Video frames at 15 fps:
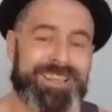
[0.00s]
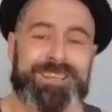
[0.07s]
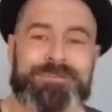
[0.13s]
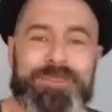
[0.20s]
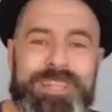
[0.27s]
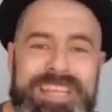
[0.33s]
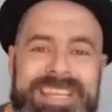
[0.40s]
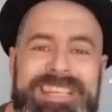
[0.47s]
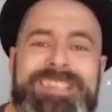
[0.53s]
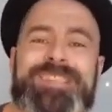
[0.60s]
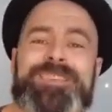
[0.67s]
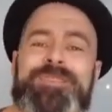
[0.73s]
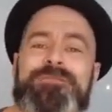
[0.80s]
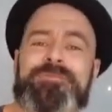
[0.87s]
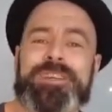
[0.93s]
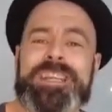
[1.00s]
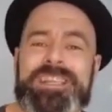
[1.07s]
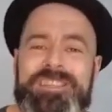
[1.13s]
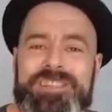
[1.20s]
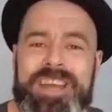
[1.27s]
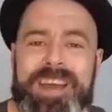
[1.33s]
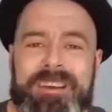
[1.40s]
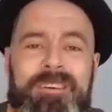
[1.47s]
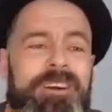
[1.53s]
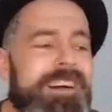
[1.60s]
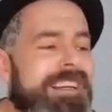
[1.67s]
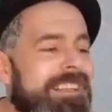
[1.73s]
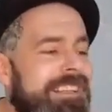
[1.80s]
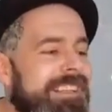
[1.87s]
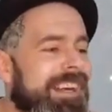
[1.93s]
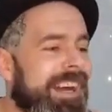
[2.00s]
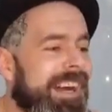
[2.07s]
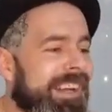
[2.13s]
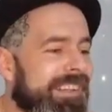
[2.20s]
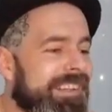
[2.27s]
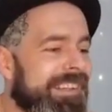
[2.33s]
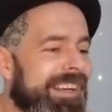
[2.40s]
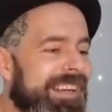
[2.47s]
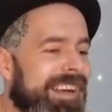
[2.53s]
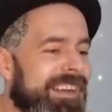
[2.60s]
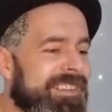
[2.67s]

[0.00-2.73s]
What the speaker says: What it is a reach out. And